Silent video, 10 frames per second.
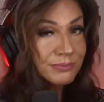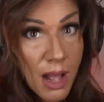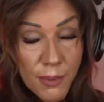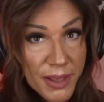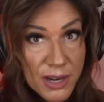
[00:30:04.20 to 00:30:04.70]

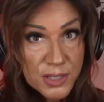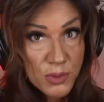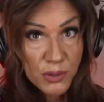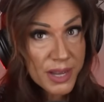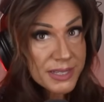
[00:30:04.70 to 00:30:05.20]
I'll be honest
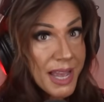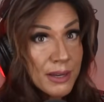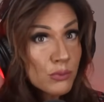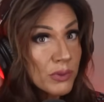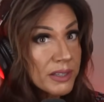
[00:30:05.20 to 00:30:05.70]
with you guys, I
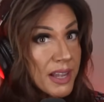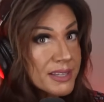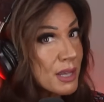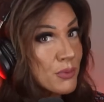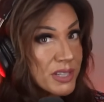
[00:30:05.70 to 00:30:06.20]
didn't realize
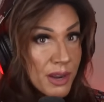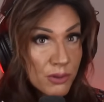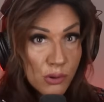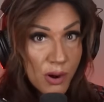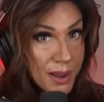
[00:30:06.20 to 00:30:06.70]
there was another
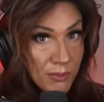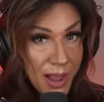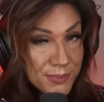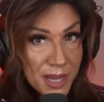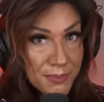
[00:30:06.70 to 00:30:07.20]
crime
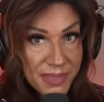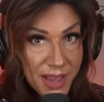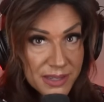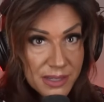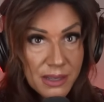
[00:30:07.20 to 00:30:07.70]
wrapped up in
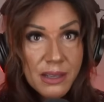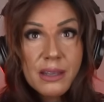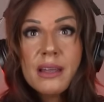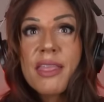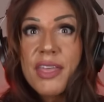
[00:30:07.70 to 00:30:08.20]
that.
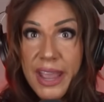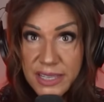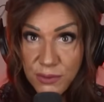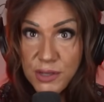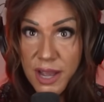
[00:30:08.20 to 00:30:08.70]

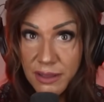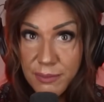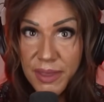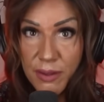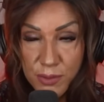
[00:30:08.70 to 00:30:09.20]
Thanks for telling
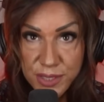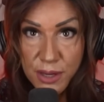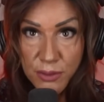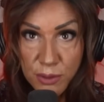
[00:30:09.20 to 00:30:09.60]
me there was another